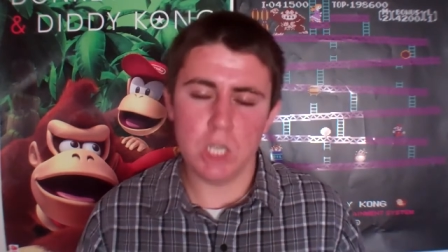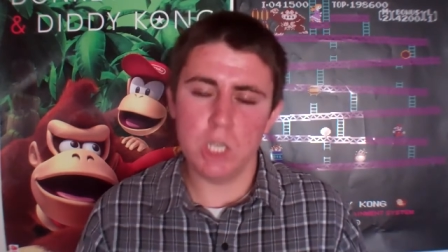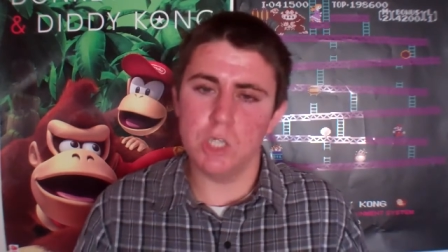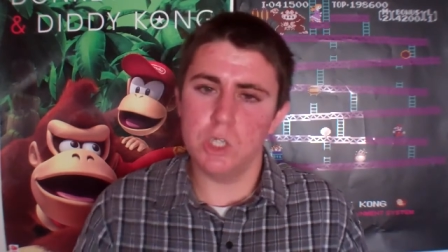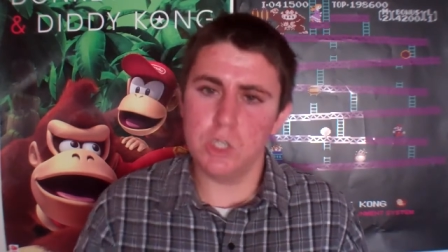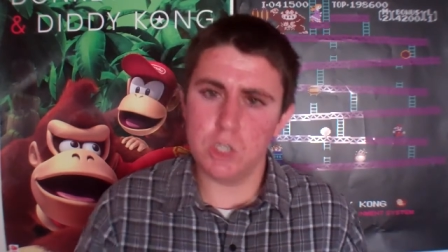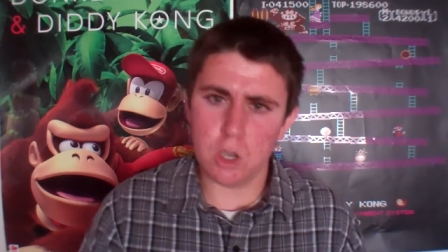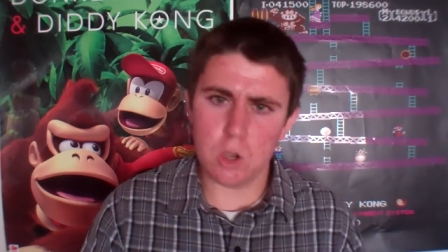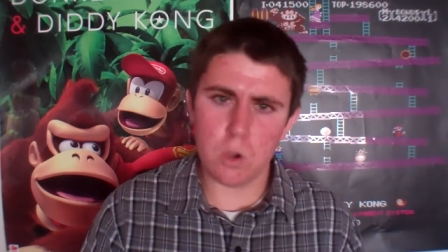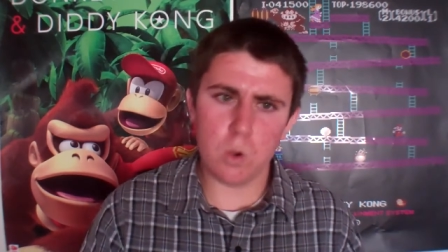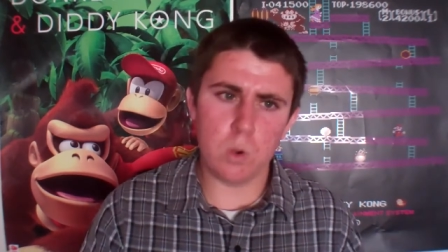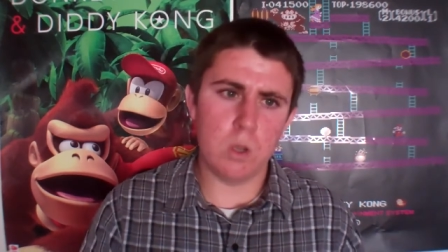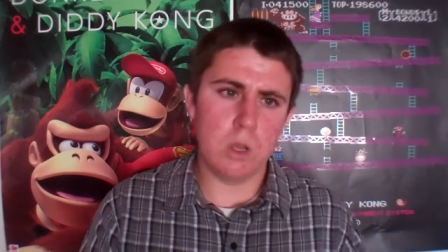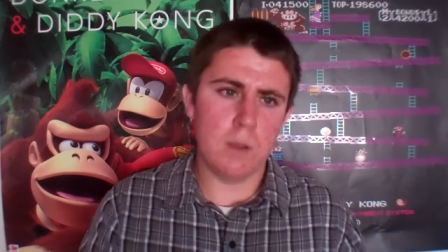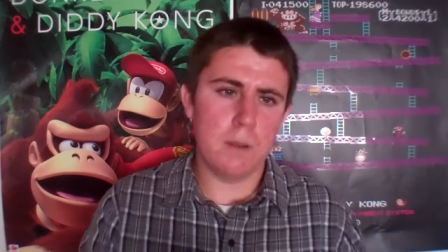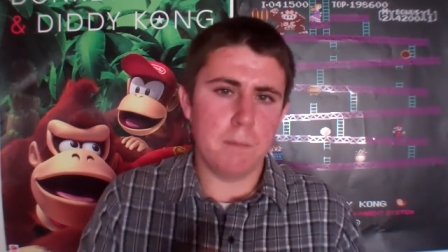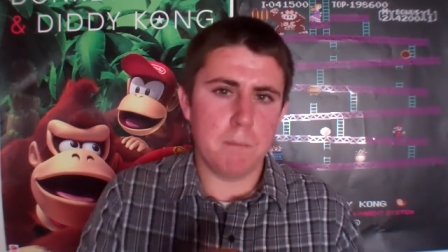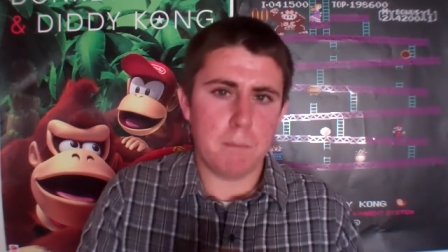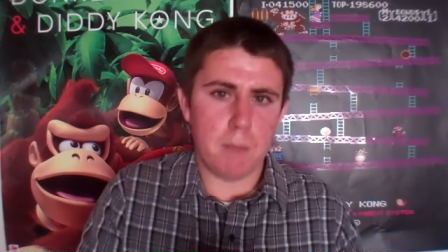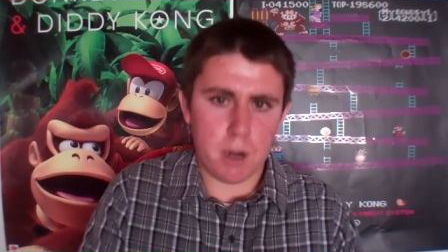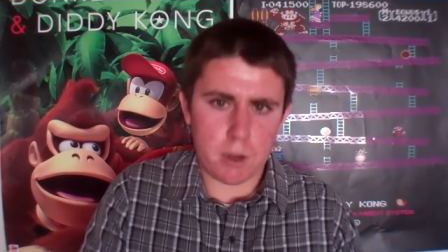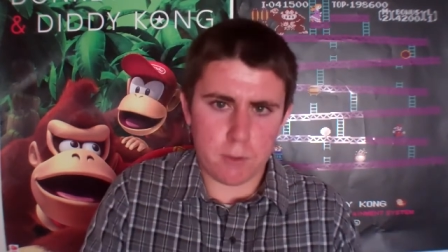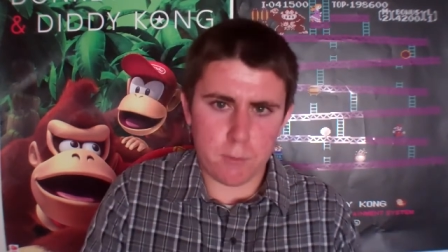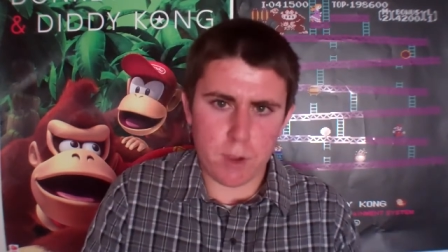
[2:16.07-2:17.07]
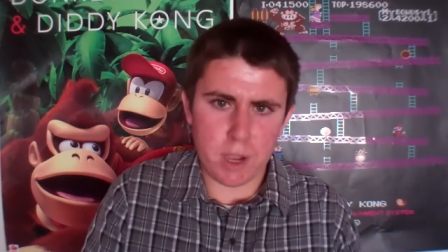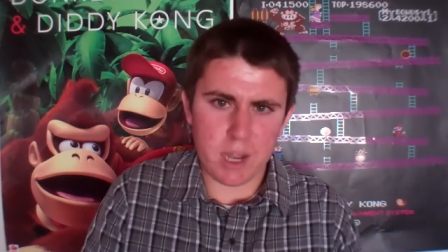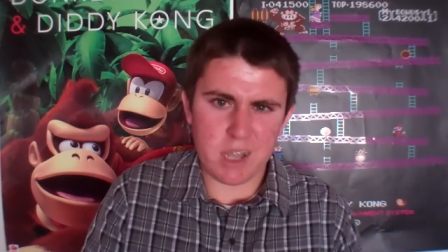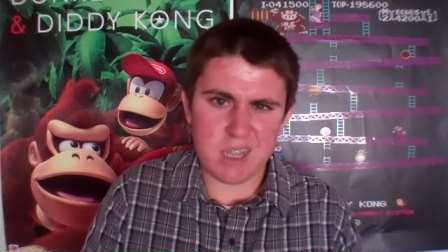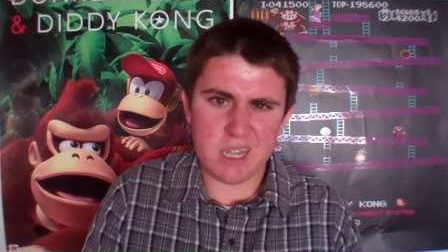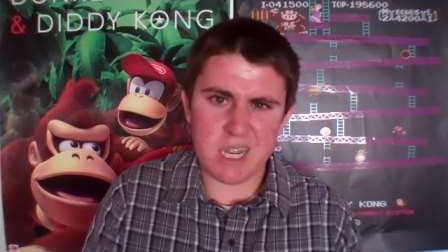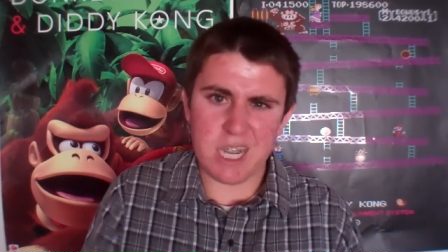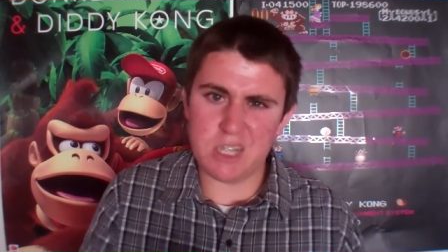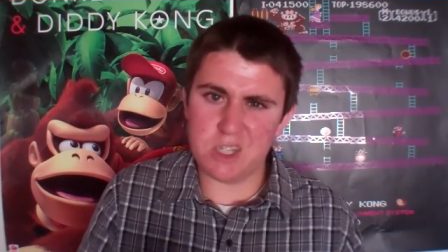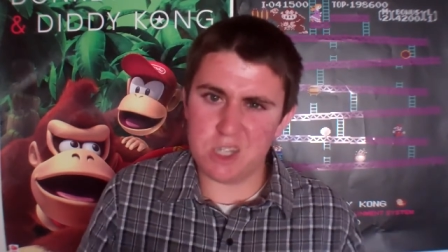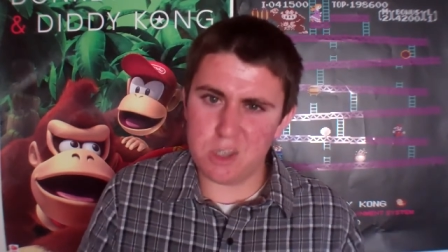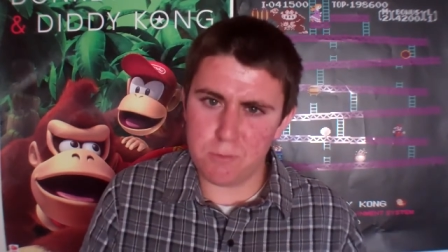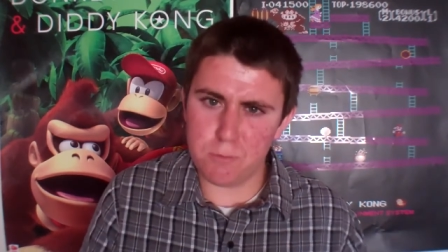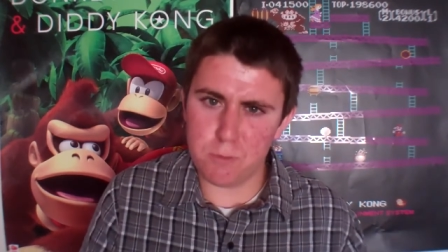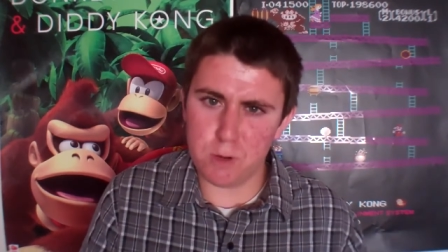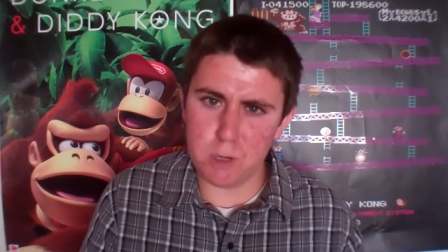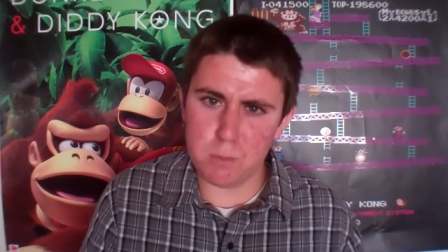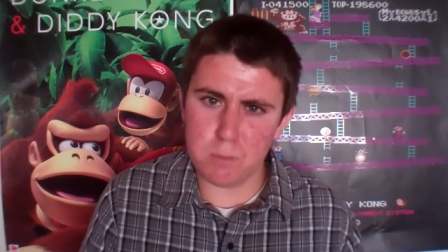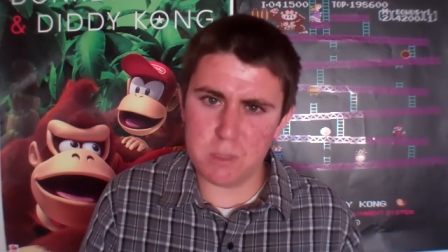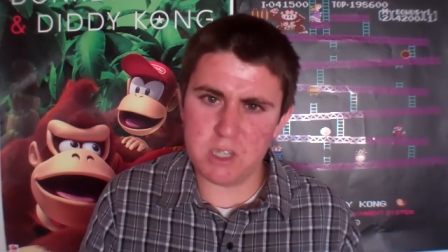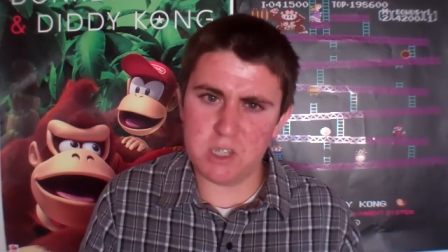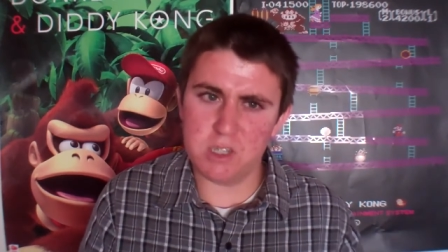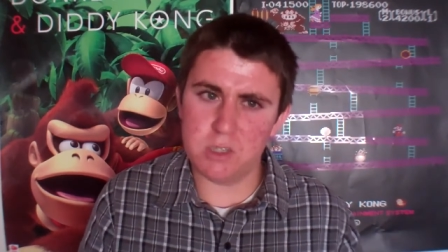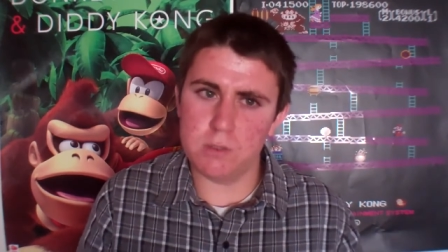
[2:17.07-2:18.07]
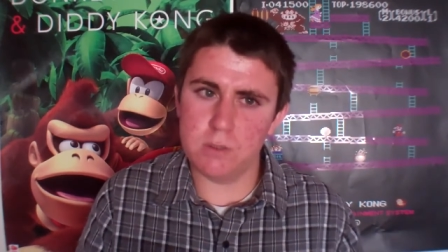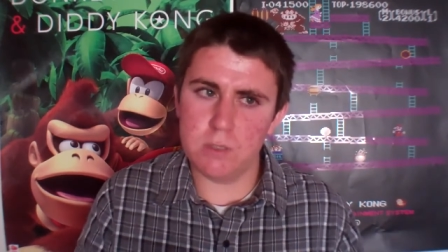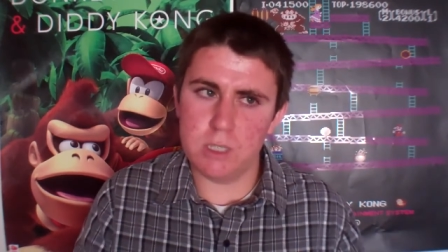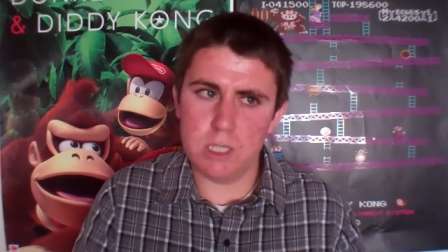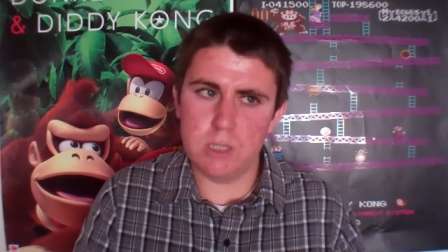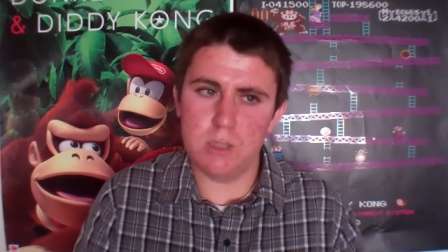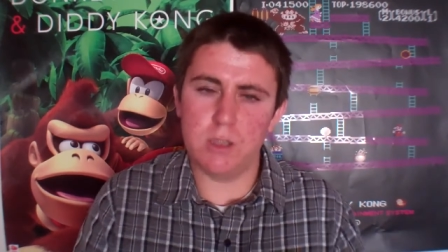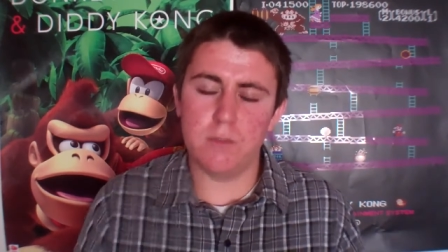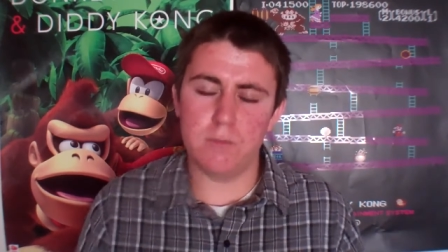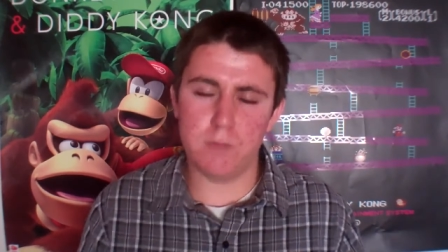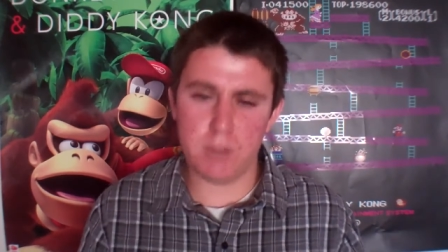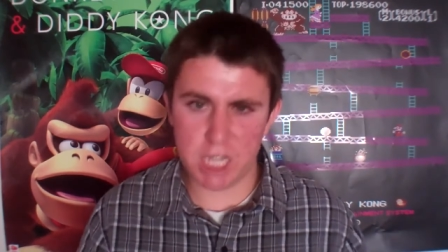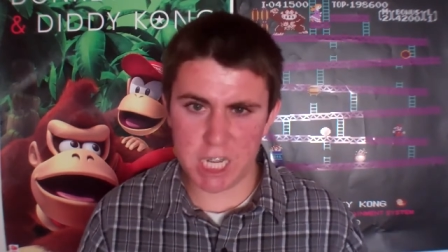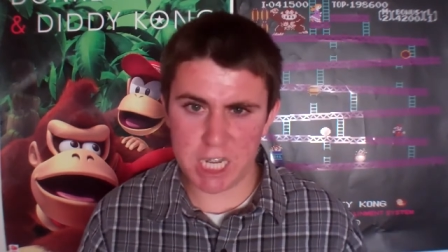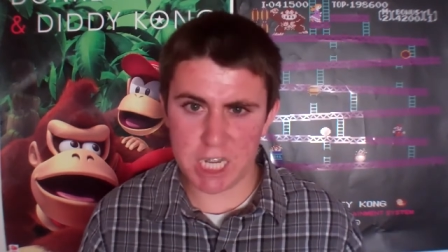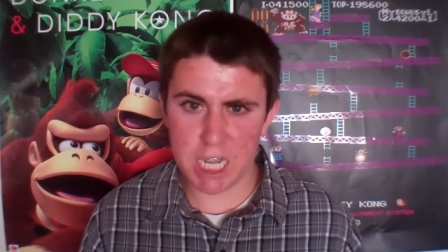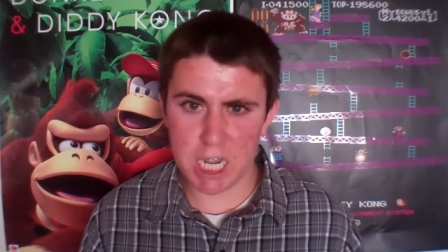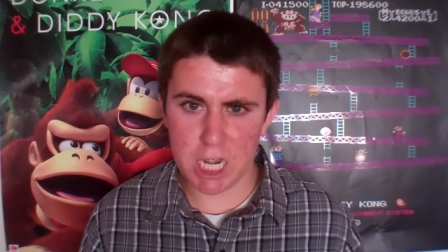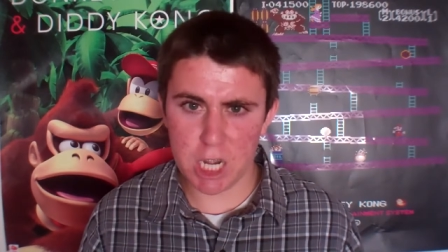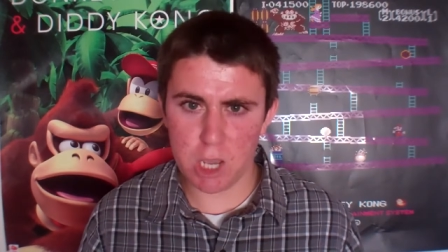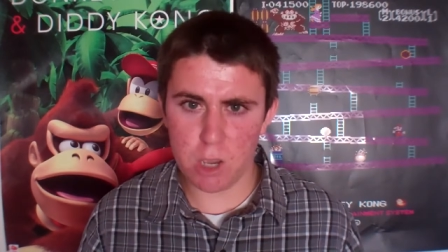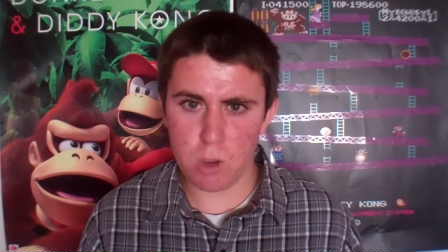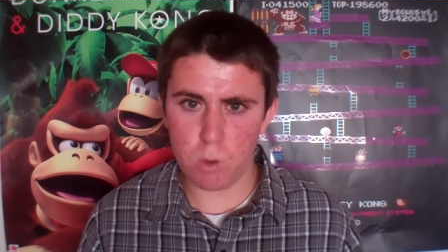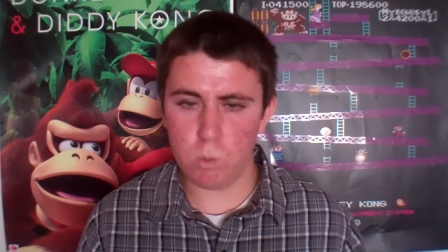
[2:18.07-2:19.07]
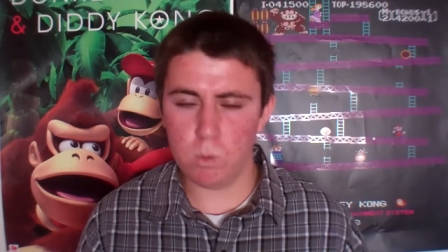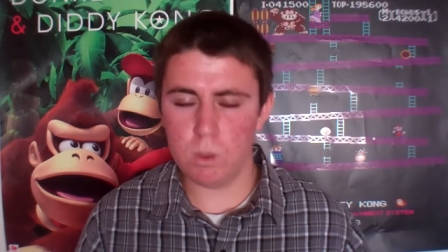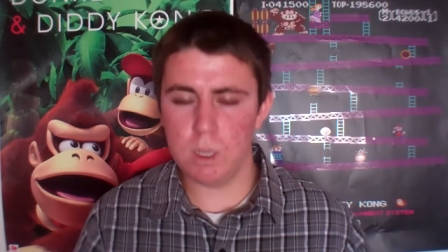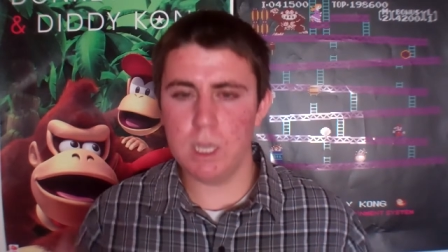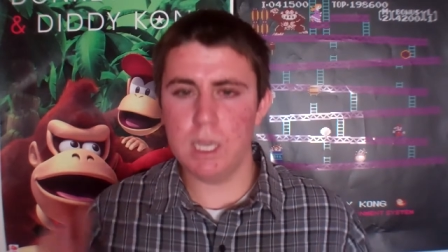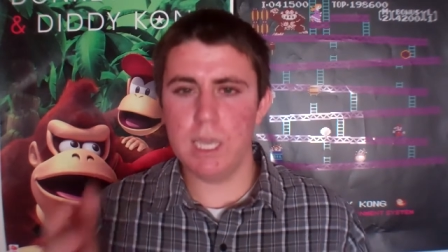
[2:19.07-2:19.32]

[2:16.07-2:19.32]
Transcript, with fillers: So Mark Franklin has confirmed this, he's of Nintendo,